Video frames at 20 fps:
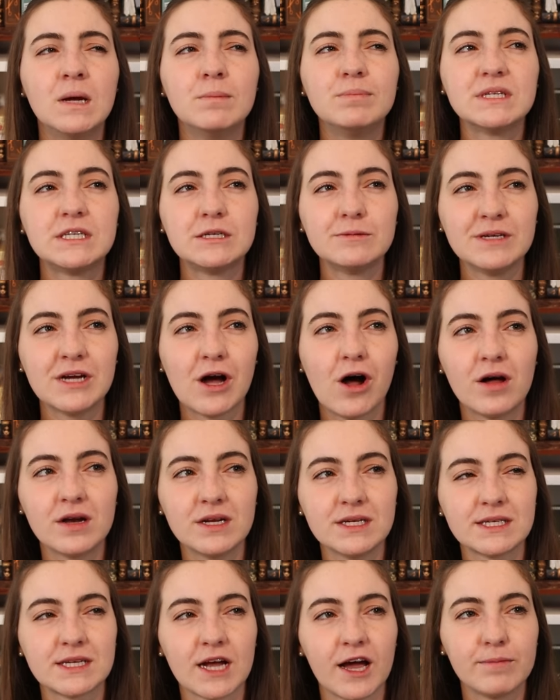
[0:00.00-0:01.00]
But to be
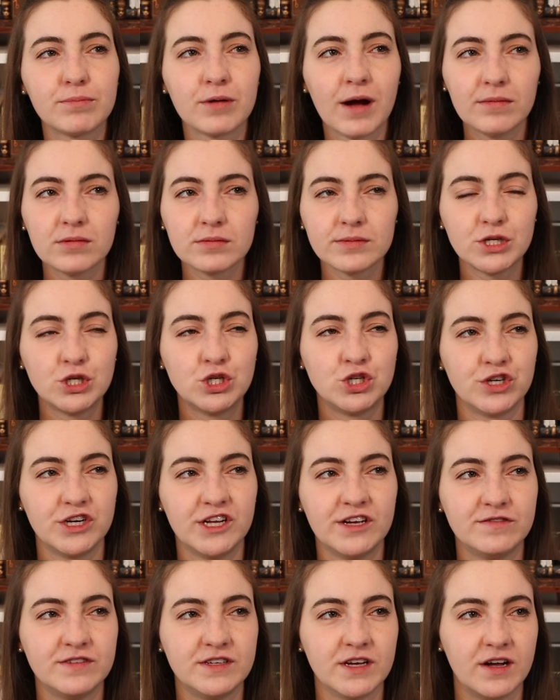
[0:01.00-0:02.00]
honest, I probably should
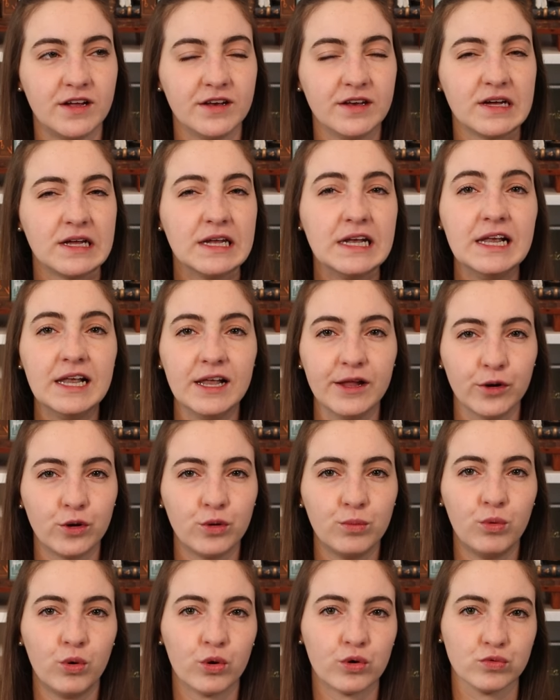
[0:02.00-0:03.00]
have done a little
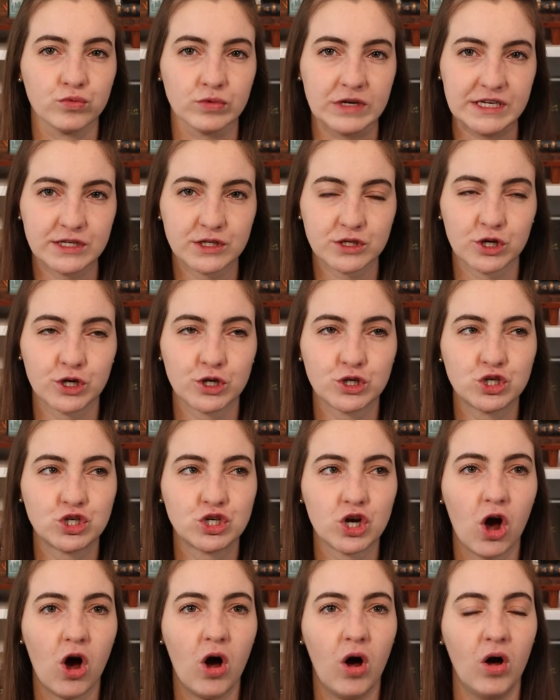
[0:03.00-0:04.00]
more
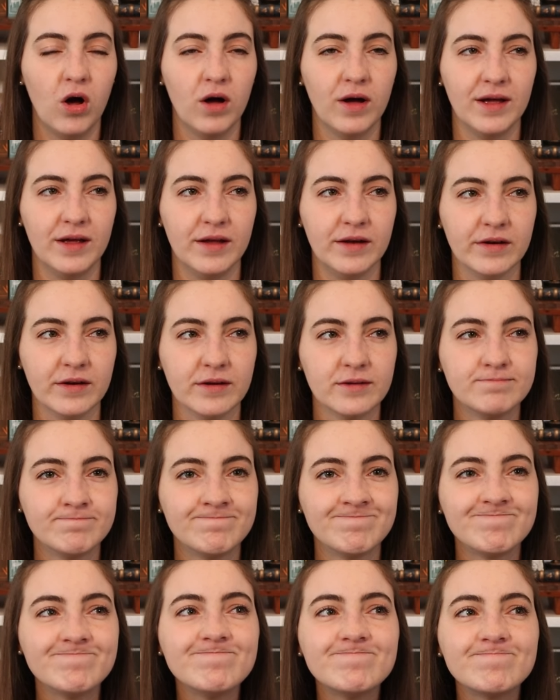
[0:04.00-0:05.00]
research on
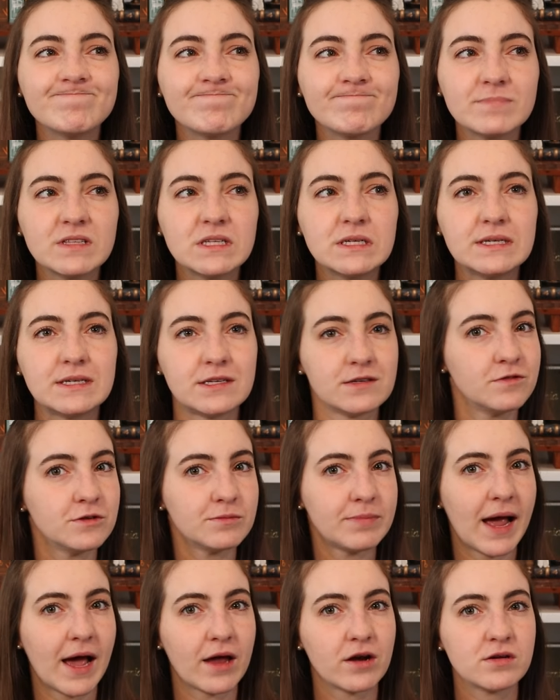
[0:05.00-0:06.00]

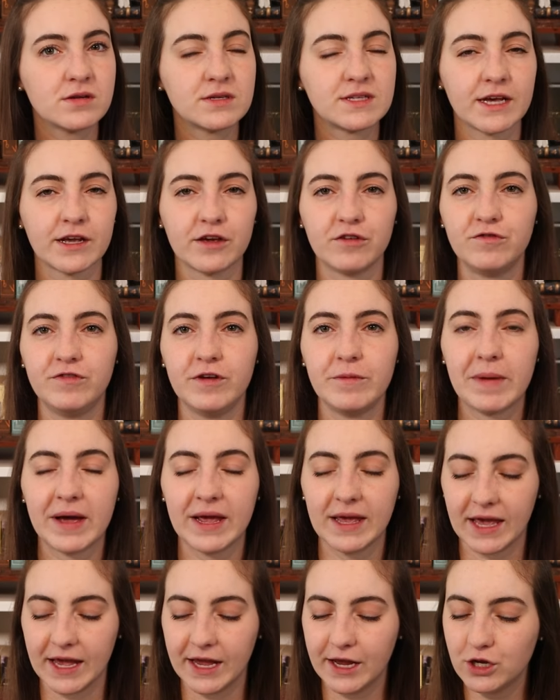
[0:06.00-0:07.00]
different patterns that could fit my
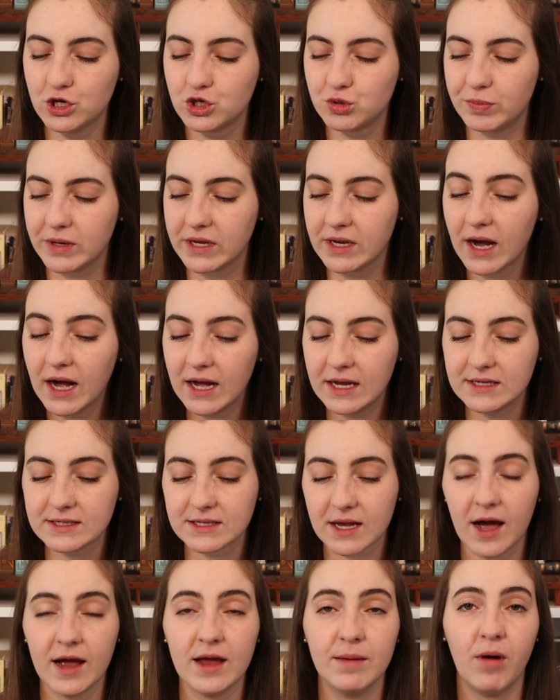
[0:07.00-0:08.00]
gauge,
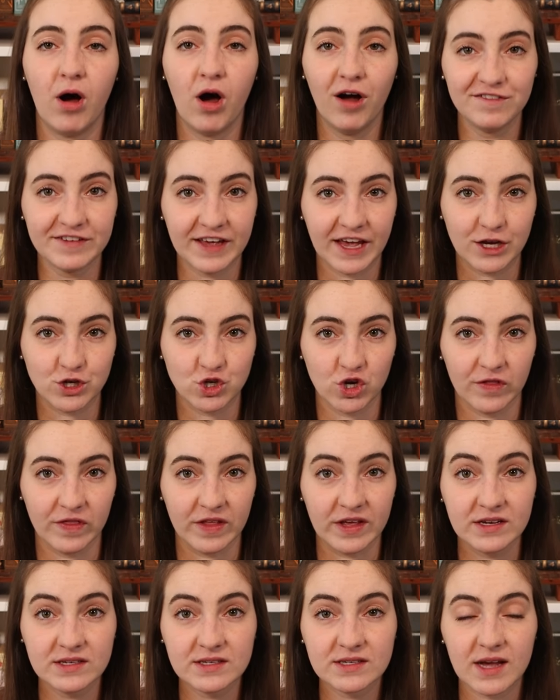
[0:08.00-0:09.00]
because I am off gauge on
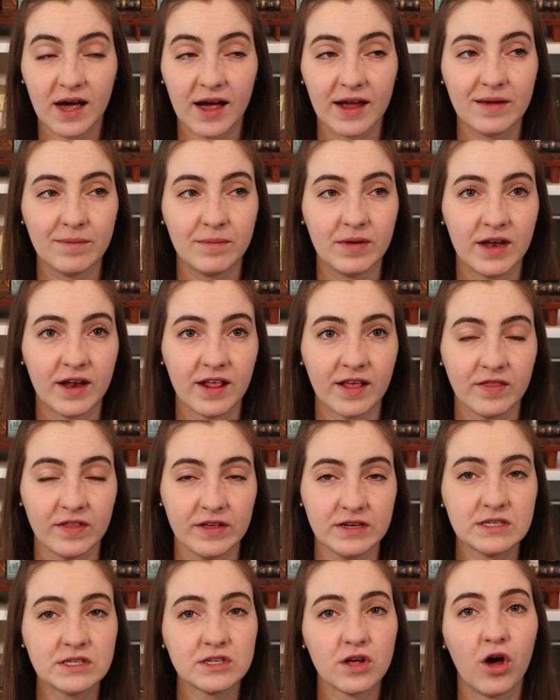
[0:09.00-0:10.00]
this. I am knitting
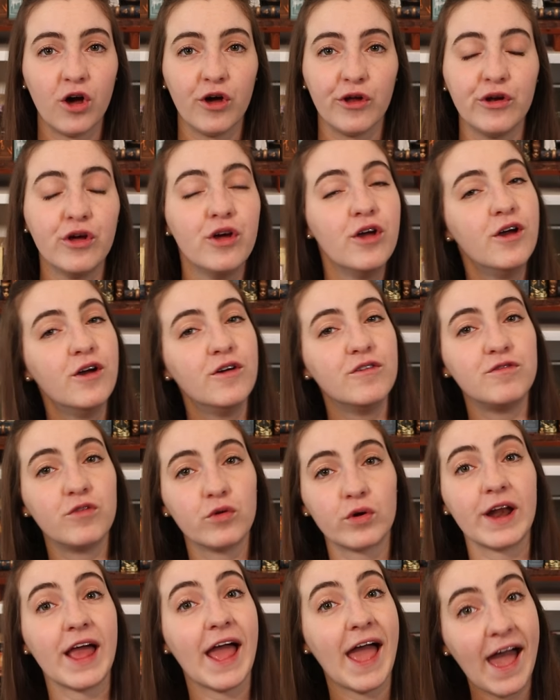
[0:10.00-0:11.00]
this on
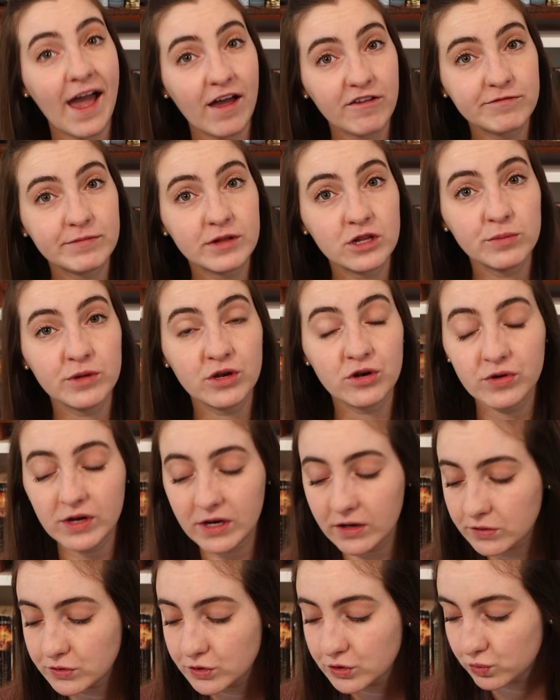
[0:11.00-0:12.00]
4.5mm
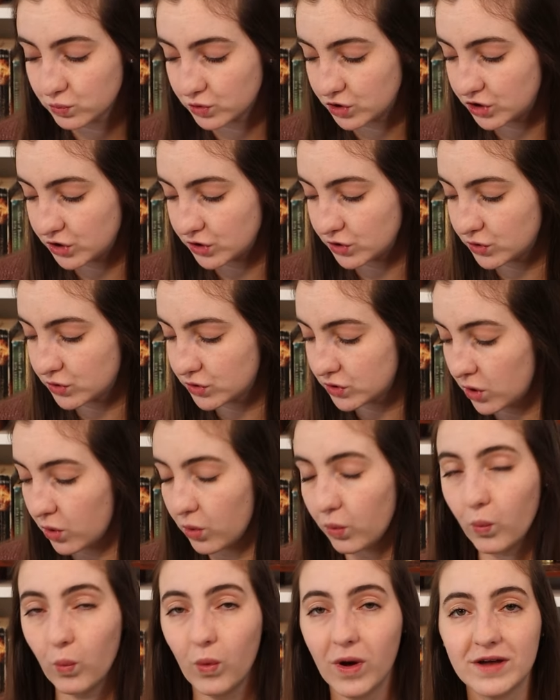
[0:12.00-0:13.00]
needles, which is
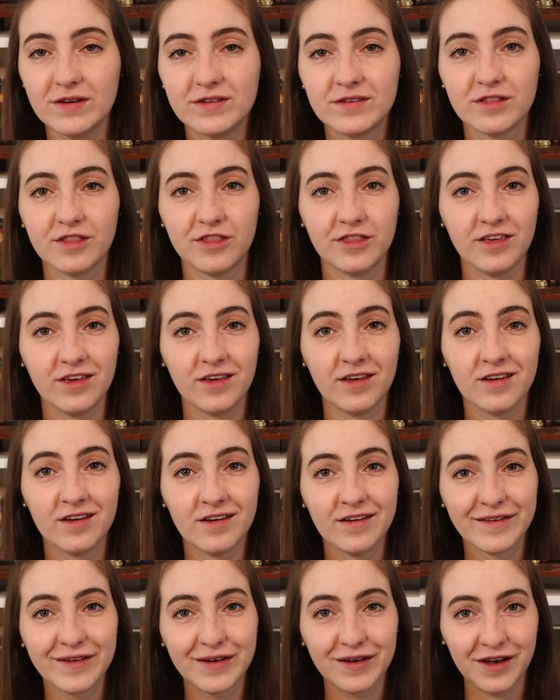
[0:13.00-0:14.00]
what
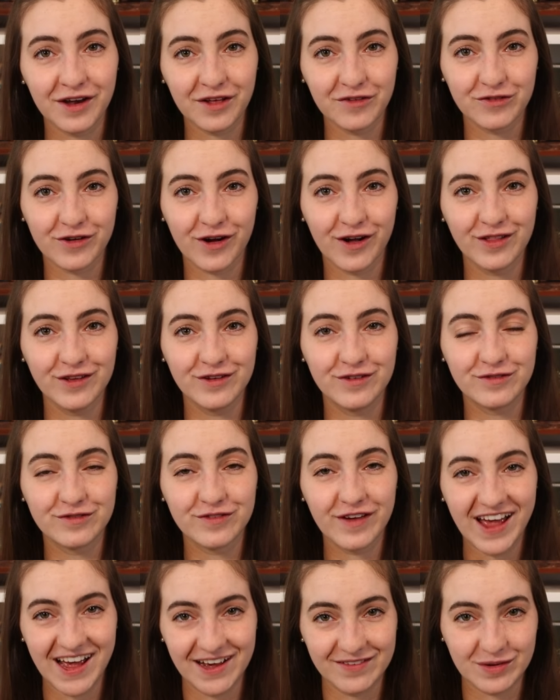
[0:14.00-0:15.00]
the Knitting for Olive
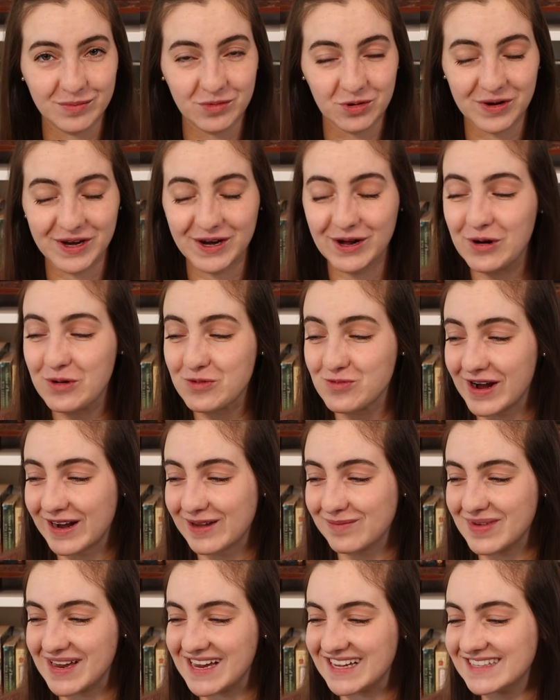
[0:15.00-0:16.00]
Heavy Merino
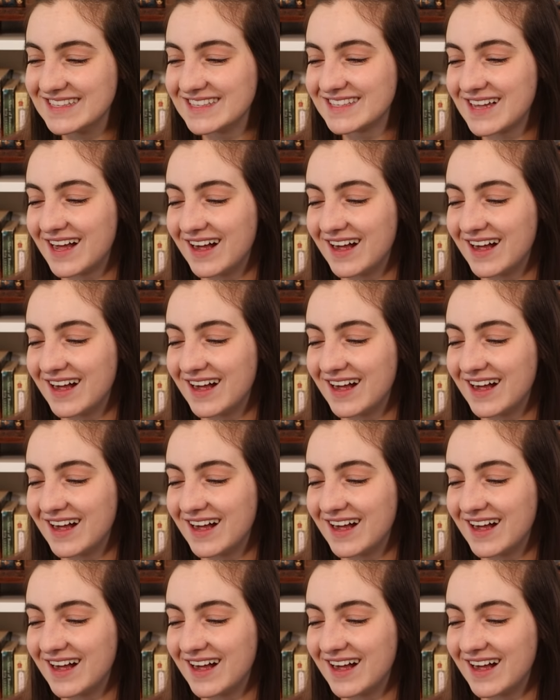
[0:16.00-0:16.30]
recommends.